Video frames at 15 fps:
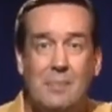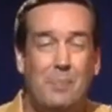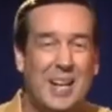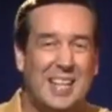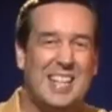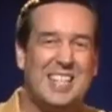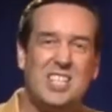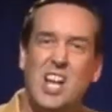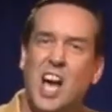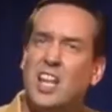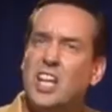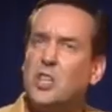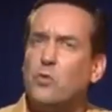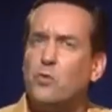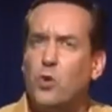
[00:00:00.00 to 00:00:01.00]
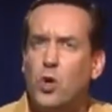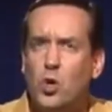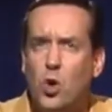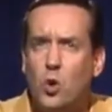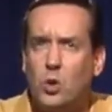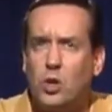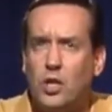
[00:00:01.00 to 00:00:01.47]
But it's not like the
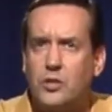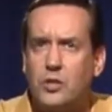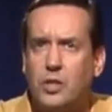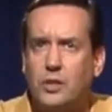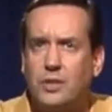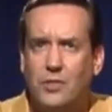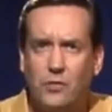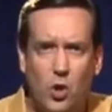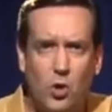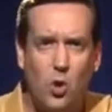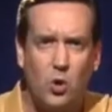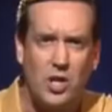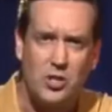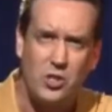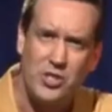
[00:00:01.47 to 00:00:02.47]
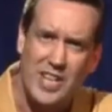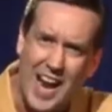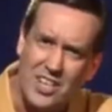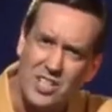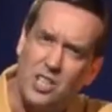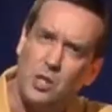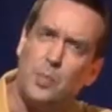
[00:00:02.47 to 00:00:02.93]
Virgo cluster. The Virgo cluster is
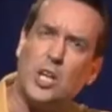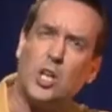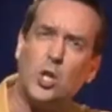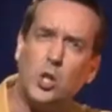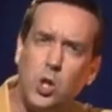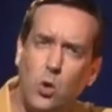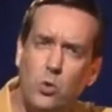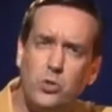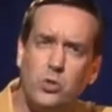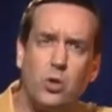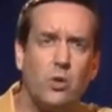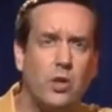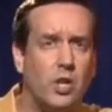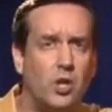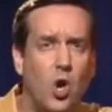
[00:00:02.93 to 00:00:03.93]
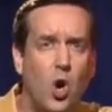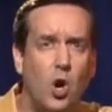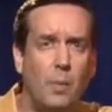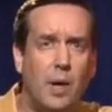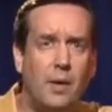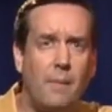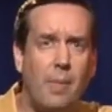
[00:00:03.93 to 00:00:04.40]
actually a little bit closer than
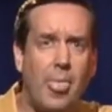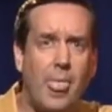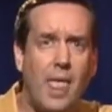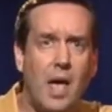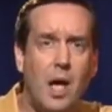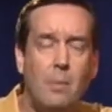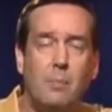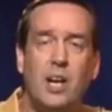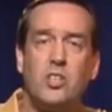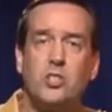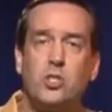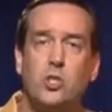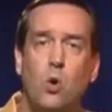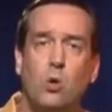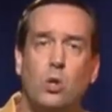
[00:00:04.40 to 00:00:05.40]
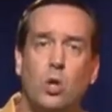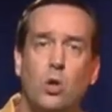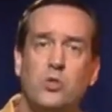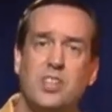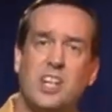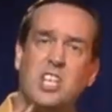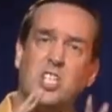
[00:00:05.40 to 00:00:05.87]
Coma, but it's so
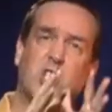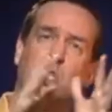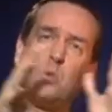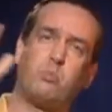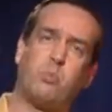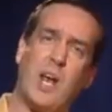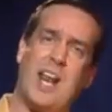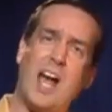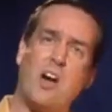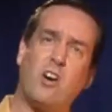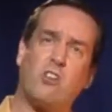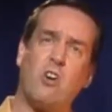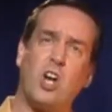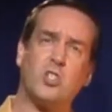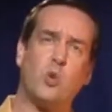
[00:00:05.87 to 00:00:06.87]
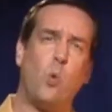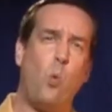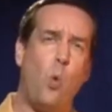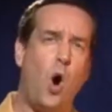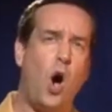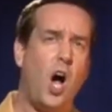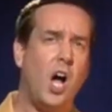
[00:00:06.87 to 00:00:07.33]
close that it's spread out across a
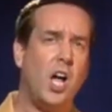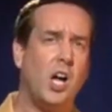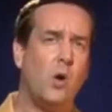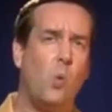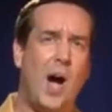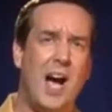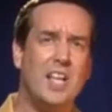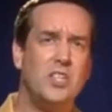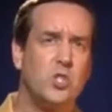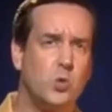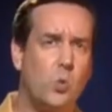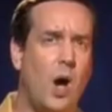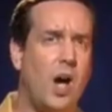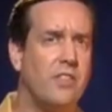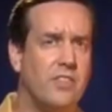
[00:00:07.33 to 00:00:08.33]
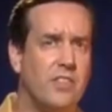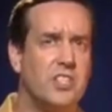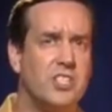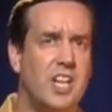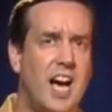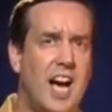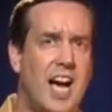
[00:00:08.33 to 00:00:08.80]
wide swath of the
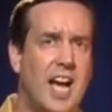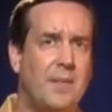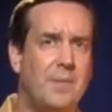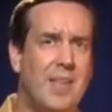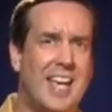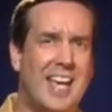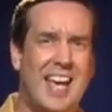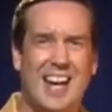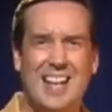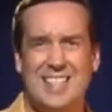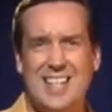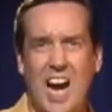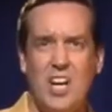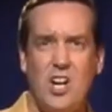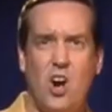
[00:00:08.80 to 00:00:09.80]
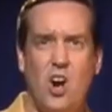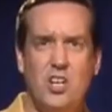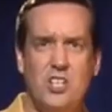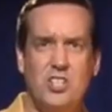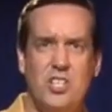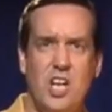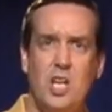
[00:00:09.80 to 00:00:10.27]
sky. And it's kind of hard
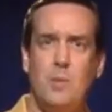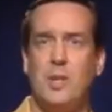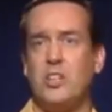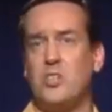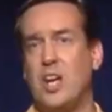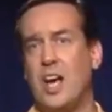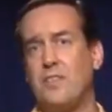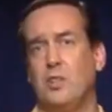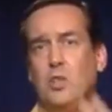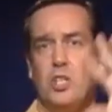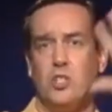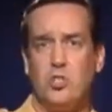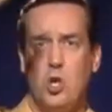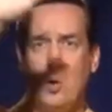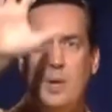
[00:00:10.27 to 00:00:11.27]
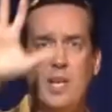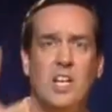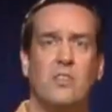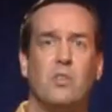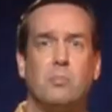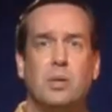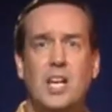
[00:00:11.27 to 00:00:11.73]
to study because you have to look in so many
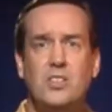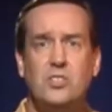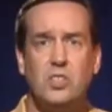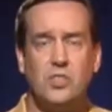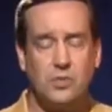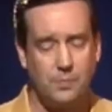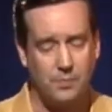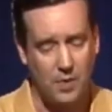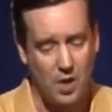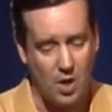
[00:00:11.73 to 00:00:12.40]
different places.